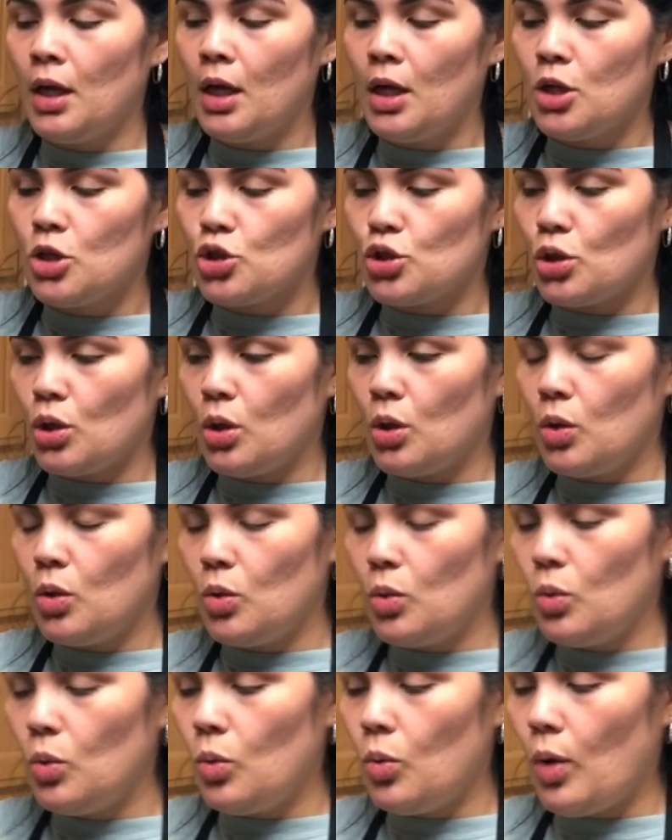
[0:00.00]

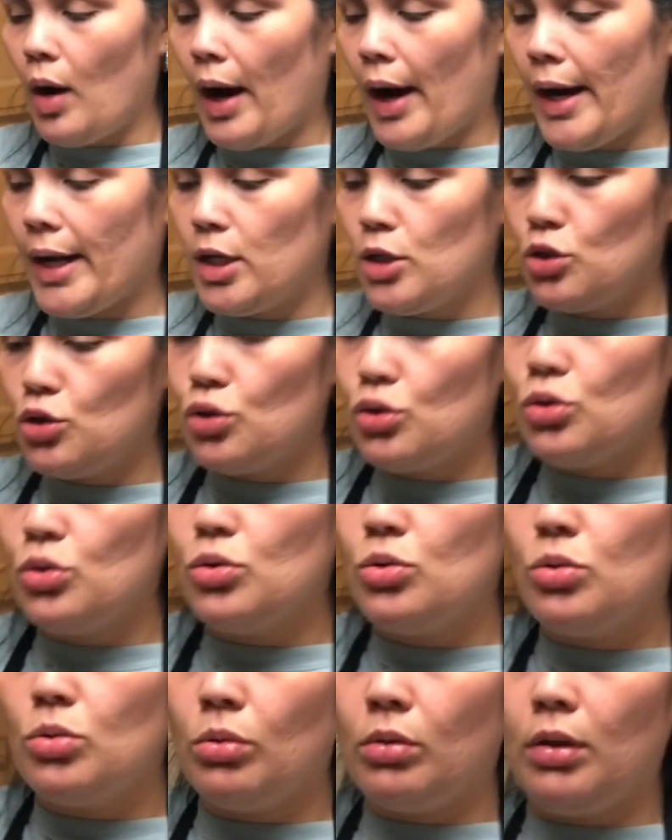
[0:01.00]
So I
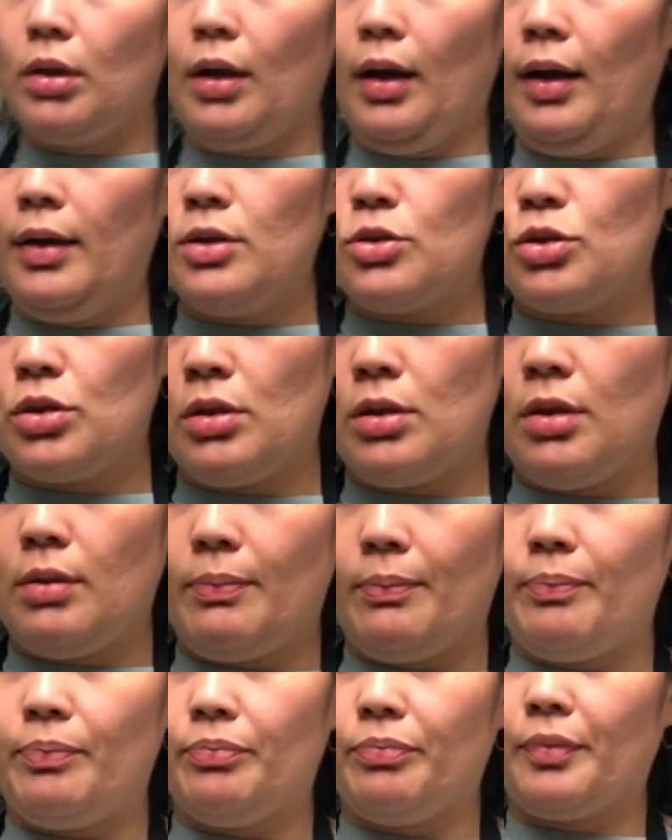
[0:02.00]
do, see,
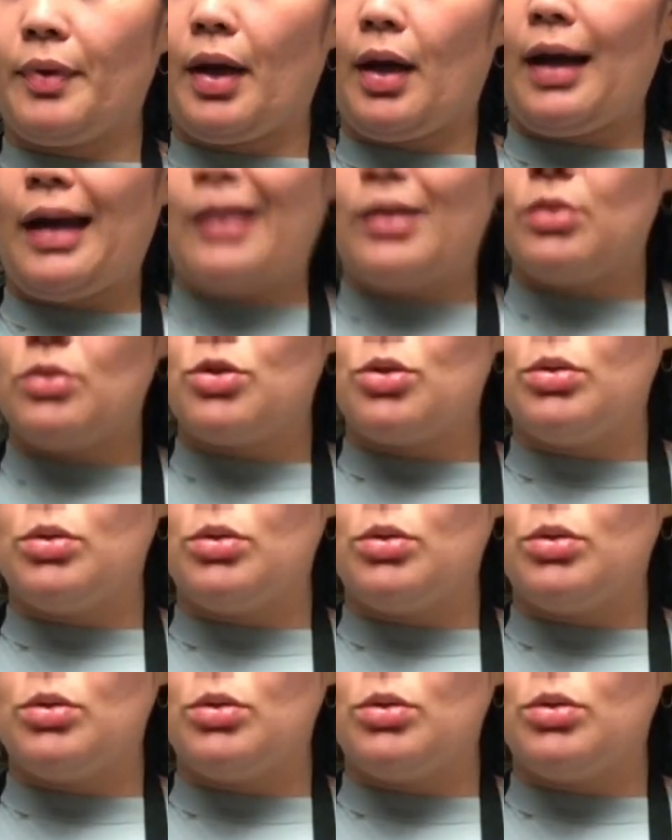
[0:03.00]
I don't do